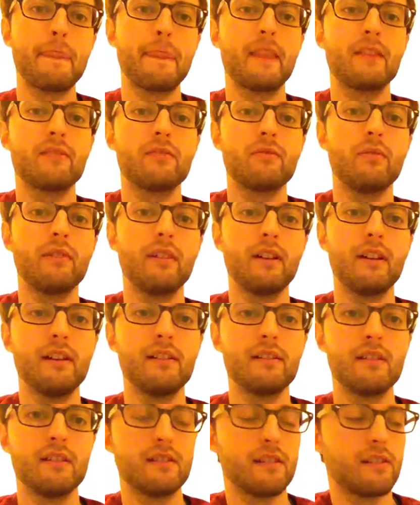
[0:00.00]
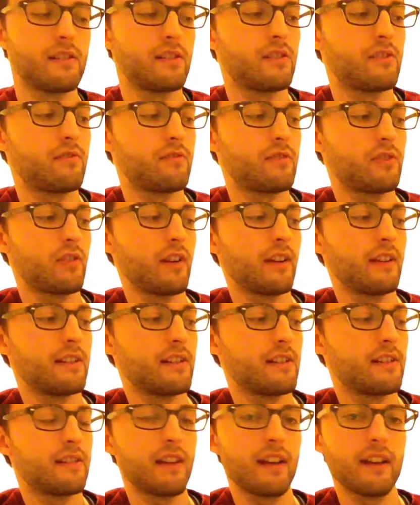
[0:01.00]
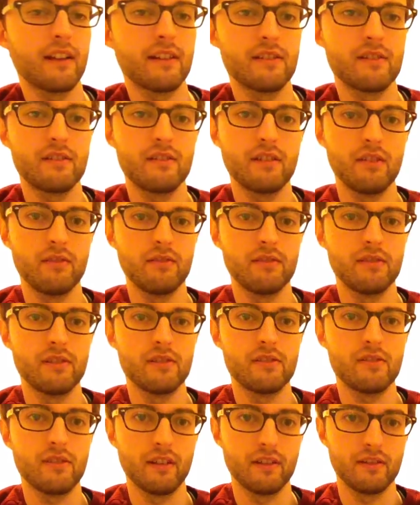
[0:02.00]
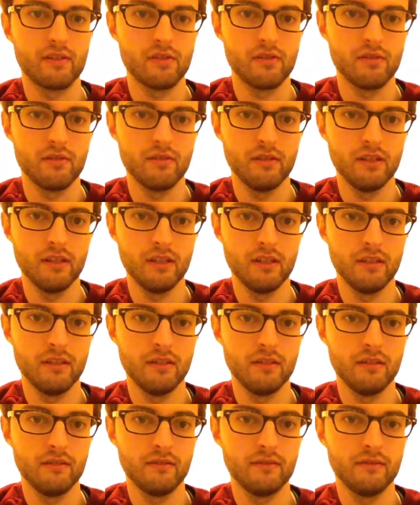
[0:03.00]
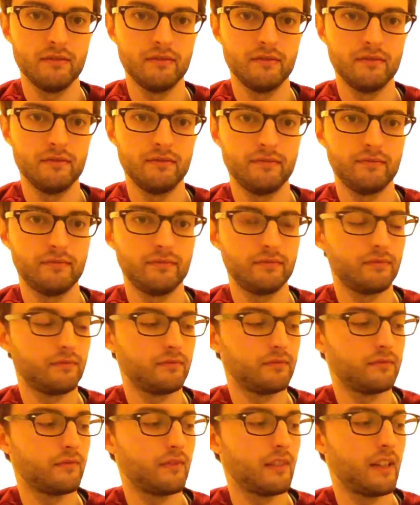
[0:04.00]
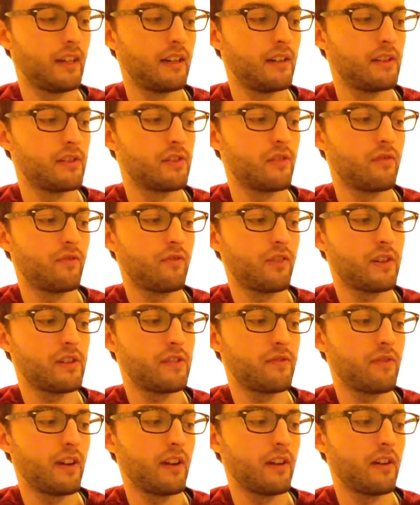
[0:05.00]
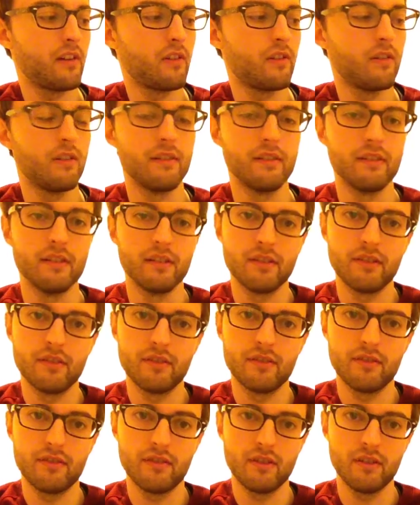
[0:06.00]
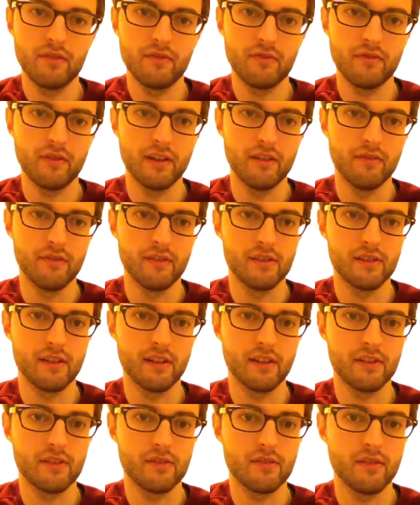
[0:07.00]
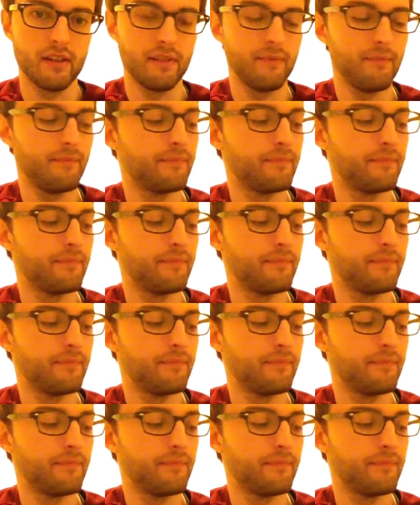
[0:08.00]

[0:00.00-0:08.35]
So what that is it's string 6 down to string 2, and it's your first finger on the 3rd fret of the 6th string,